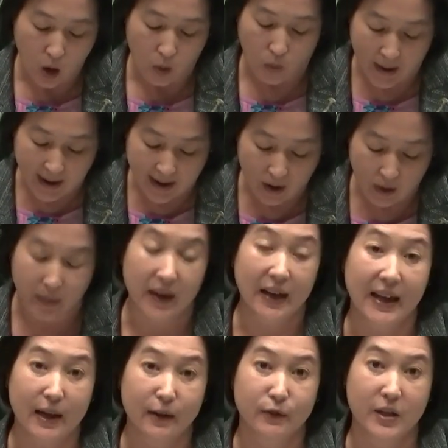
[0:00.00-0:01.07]
We on the
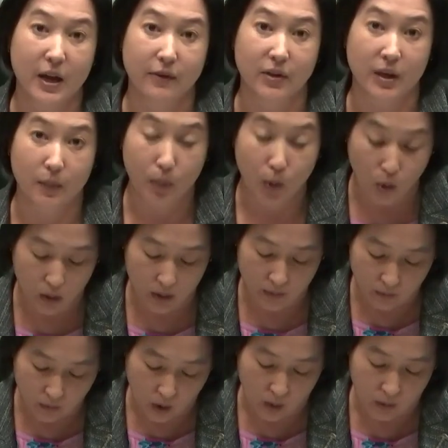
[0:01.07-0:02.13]
left have an important
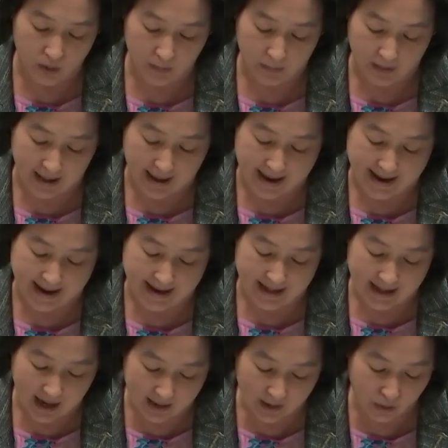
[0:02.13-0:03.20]
role to play in
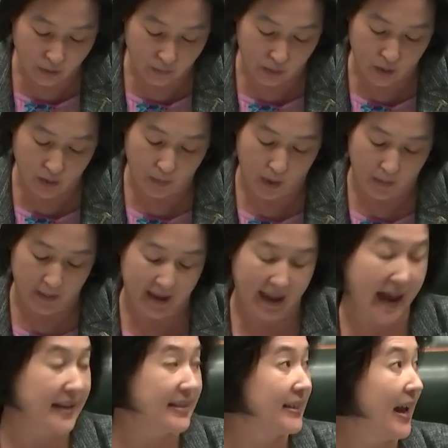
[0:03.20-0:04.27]
cutting through the
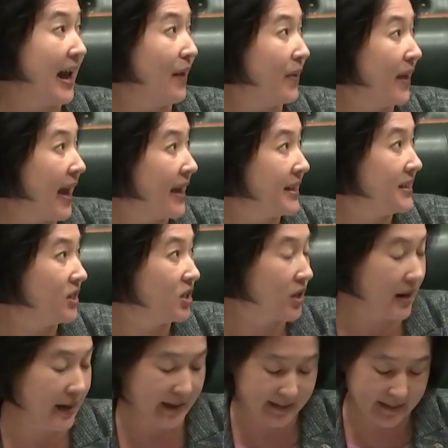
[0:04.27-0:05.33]
propaganda and the
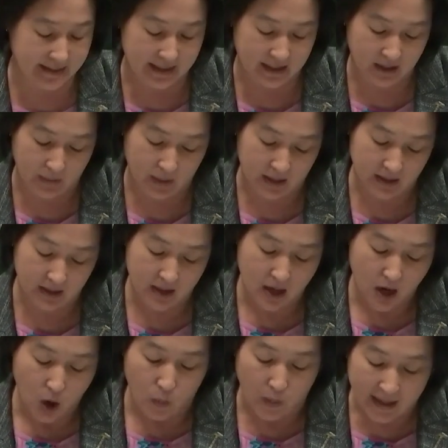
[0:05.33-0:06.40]
anti-Chinese sentiment.
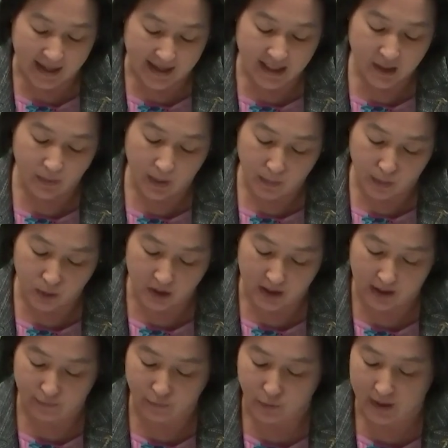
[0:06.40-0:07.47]
We need to be
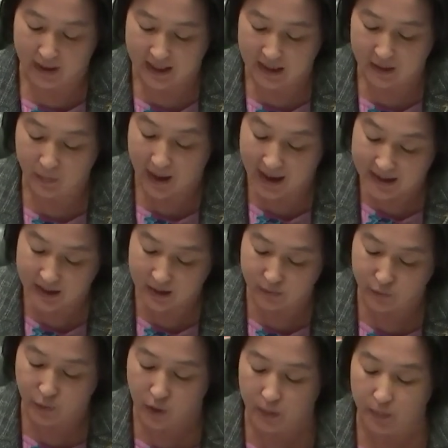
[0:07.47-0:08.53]
pushing for an independent
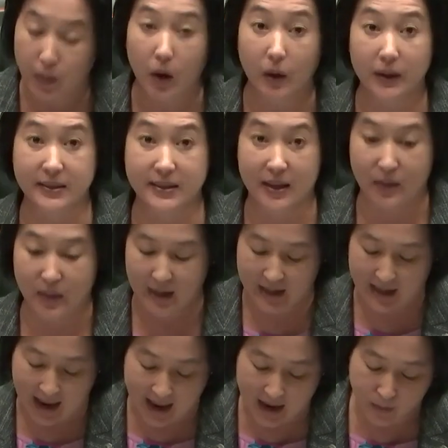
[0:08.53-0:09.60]
foreign policy that
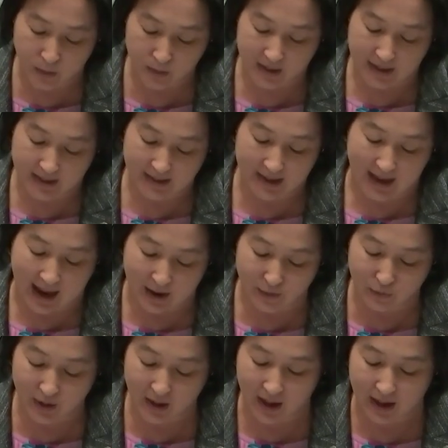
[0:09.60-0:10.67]
enables us to
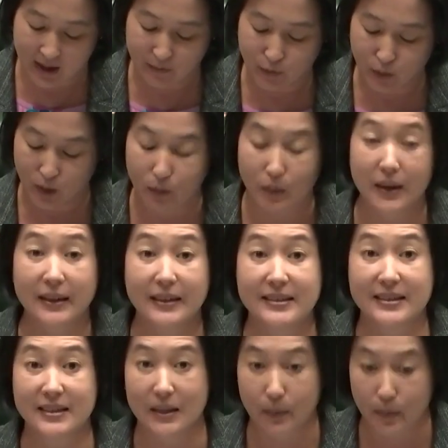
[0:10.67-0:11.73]
advocate for a
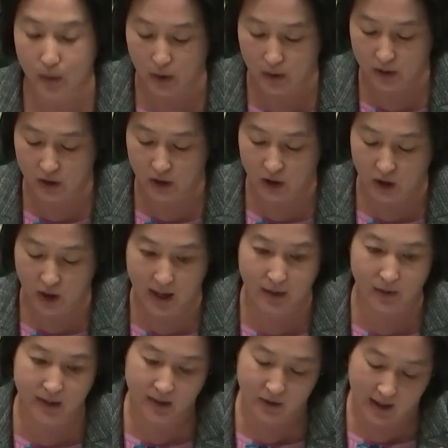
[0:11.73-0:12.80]
realistic approach to
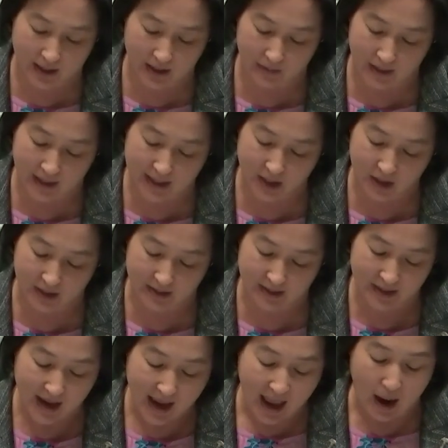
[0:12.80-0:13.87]
China-Australia
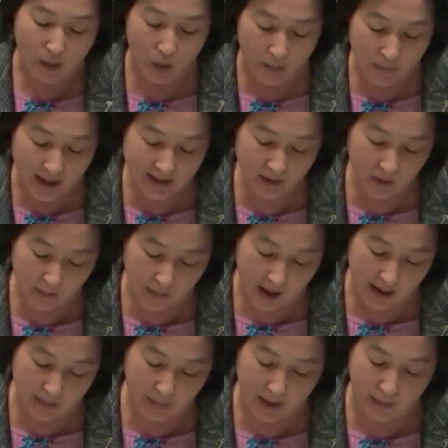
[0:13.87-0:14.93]
relations. And we must
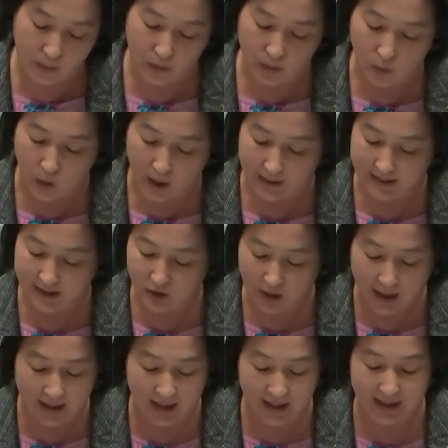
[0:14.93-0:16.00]
remind people that while
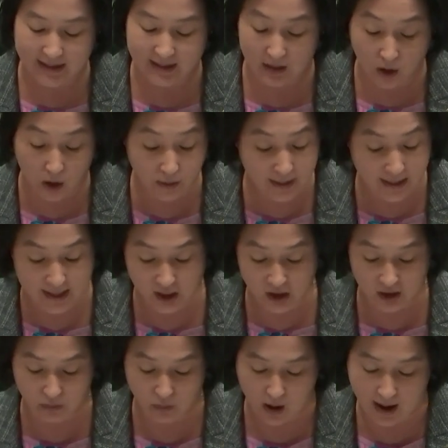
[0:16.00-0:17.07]
Australia has long
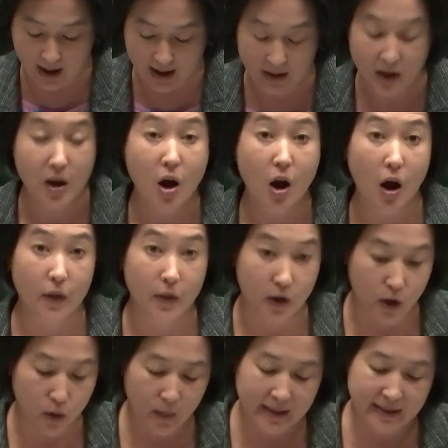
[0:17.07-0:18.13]
hitched a ride on the
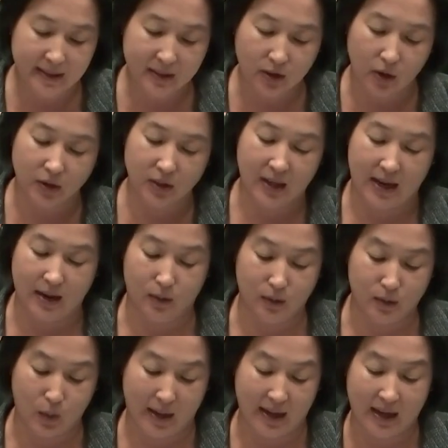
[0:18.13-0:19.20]
US's
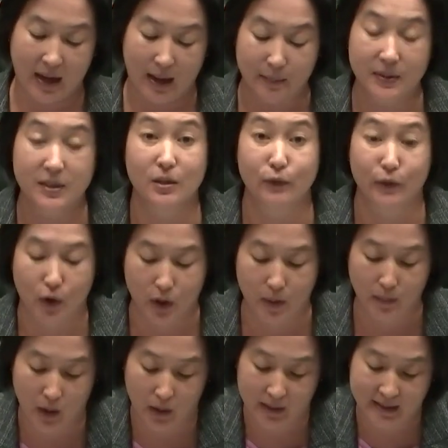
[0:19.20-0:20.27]
coattails when it comes to
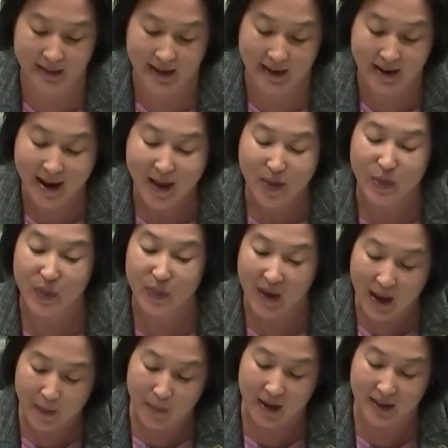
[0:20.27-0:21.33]
foreign policy,
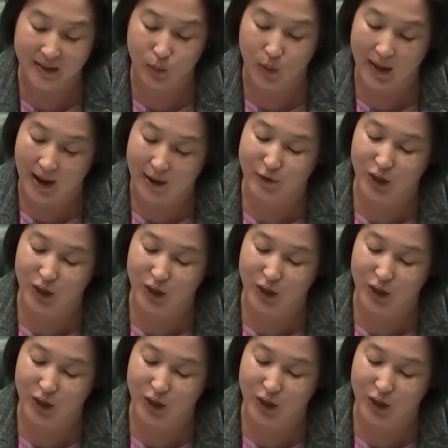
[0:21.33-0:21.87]
that means we have